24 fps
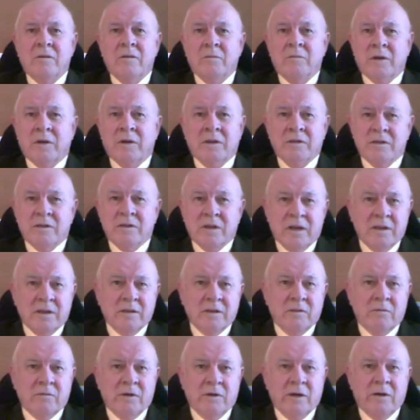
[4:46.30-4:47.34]
but is not
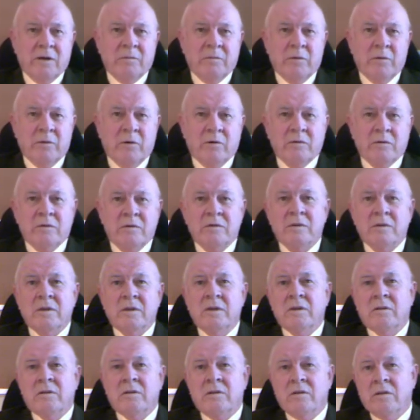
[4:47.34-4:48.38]
the right approach
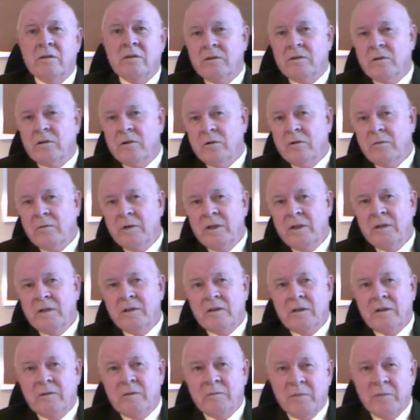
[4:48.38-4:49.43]
to determining
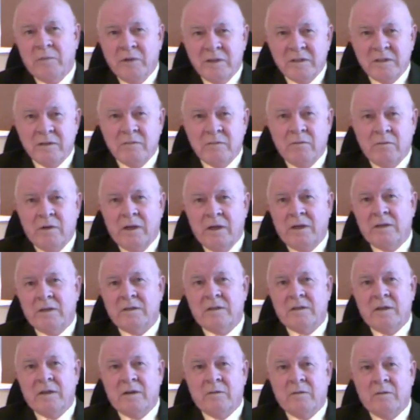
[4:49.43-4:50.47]
the implicit
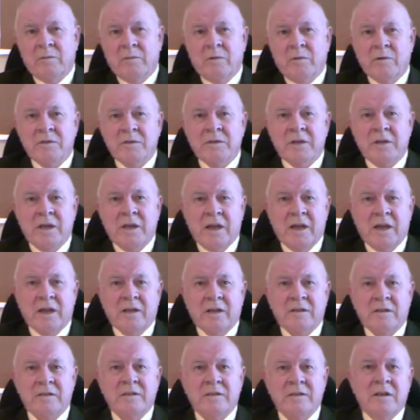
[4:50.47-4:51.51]
rights that a person
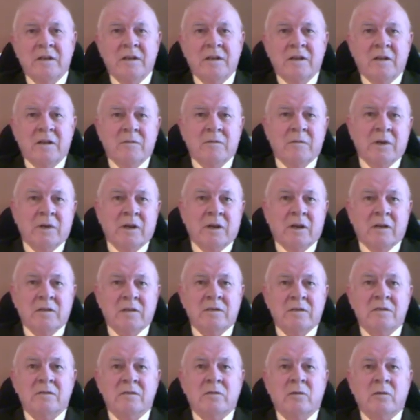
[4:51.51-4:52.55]
has,
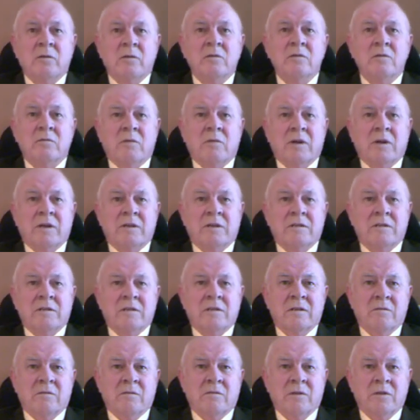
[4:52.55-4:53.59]
because those
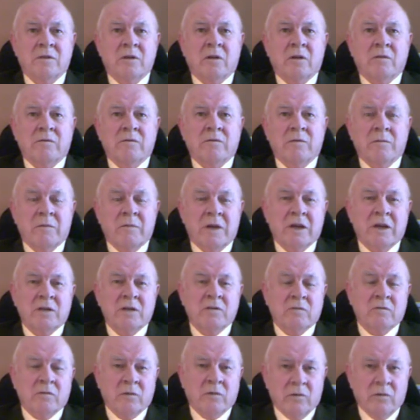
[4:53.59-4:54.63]
rights result from
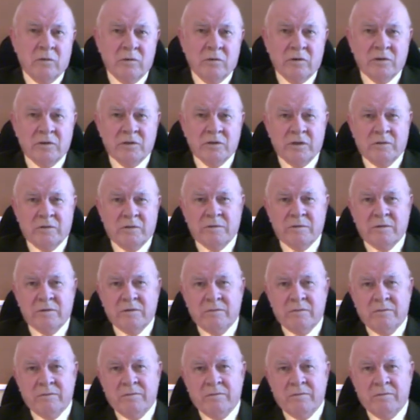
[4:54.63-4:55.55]
natural ownerships.